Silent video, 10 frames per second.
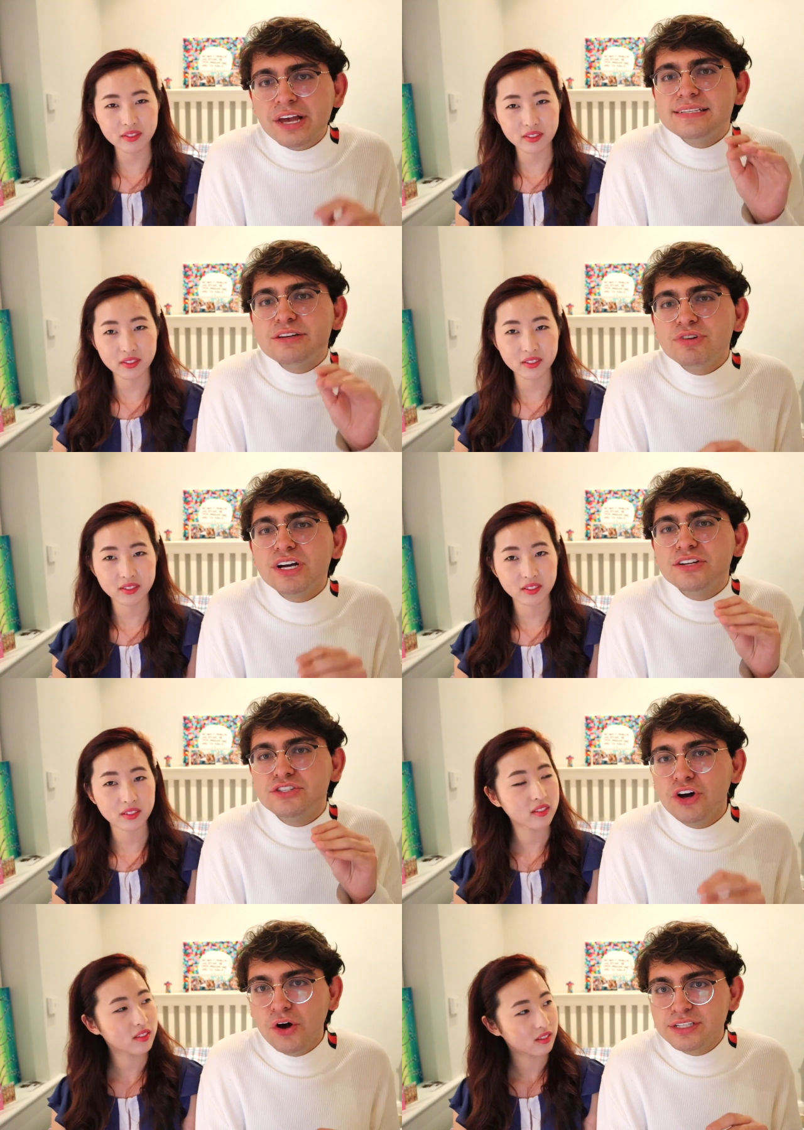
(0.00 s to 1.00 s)
Speaker 1: It's in
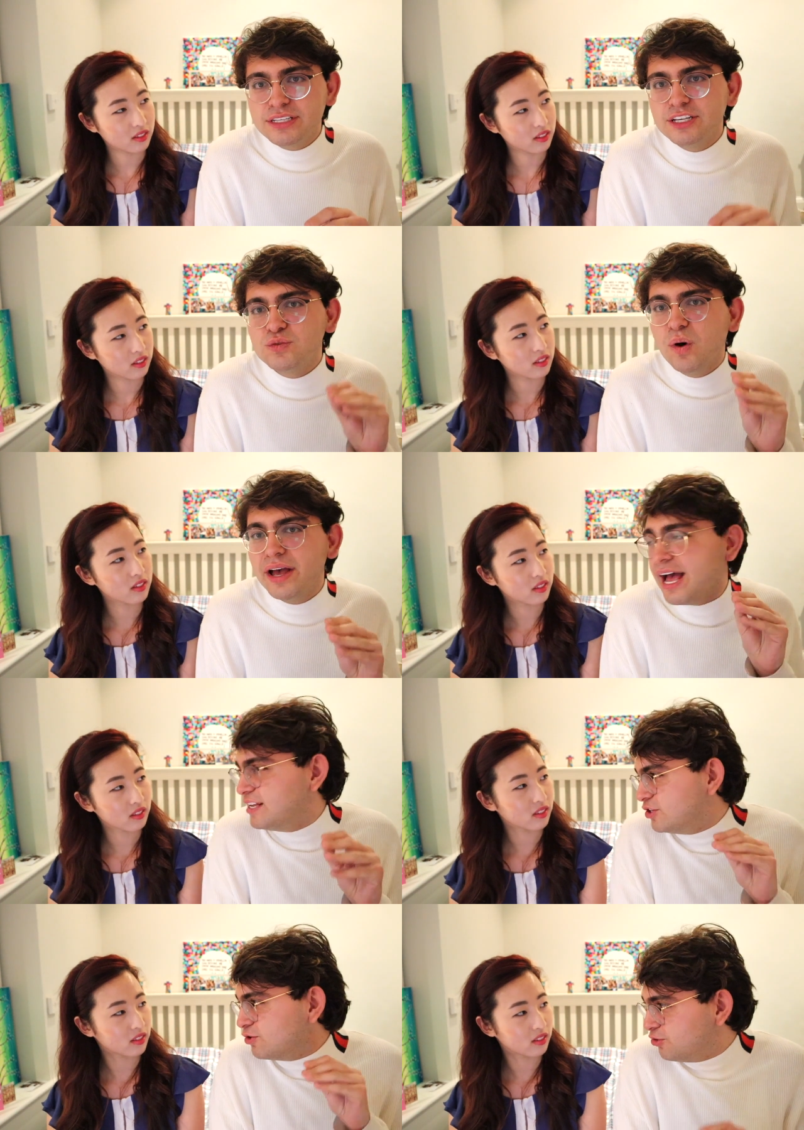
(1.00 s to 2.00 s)
regards to OSCE's work
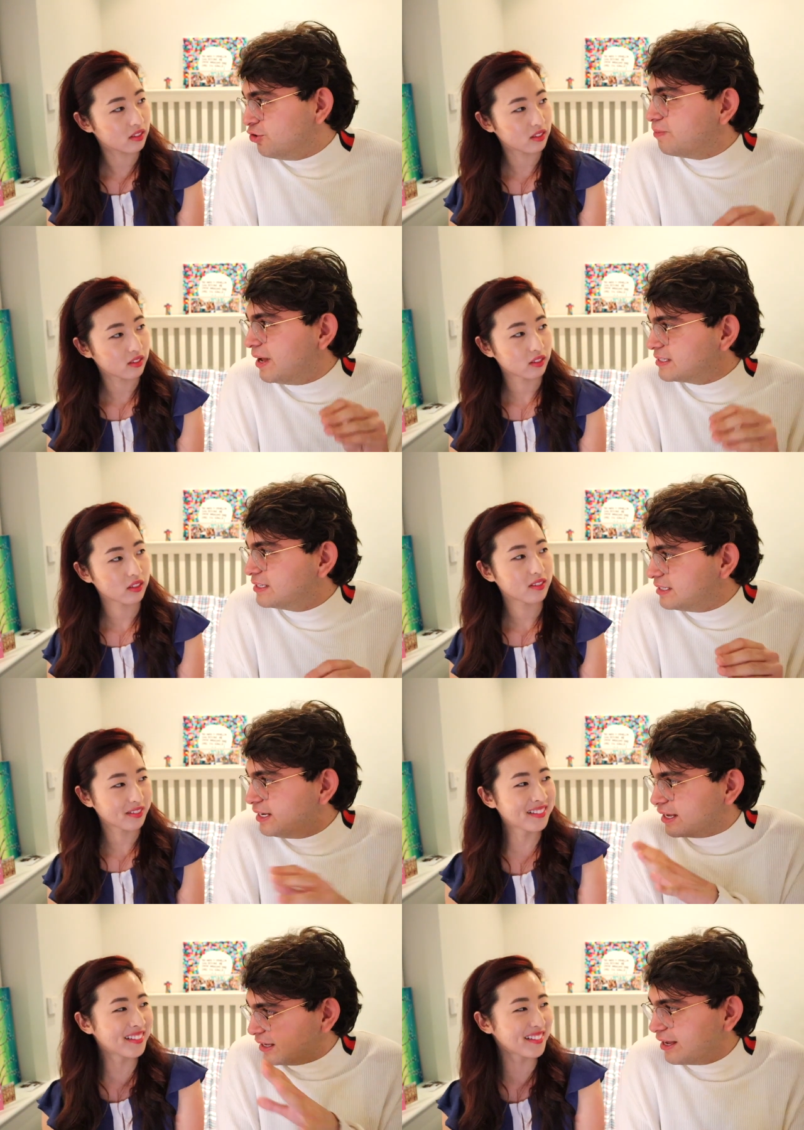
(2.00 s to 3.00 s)
as a group, as a
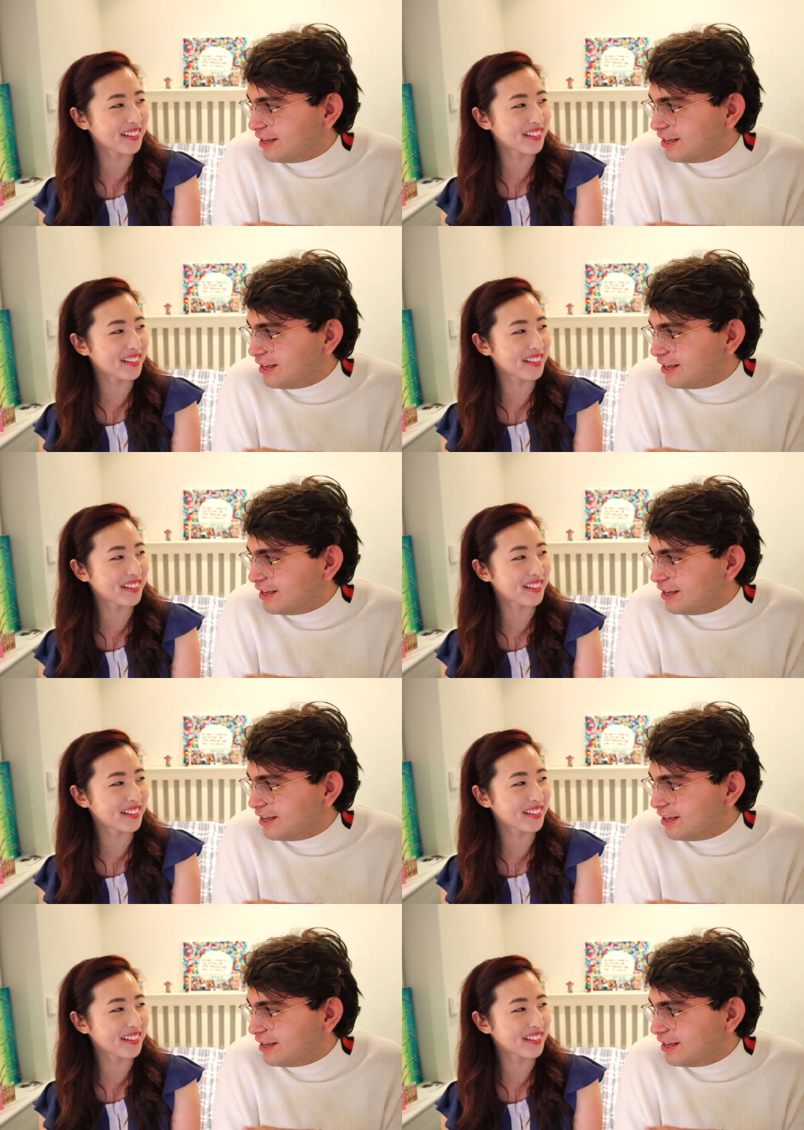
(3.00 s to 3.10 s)
like.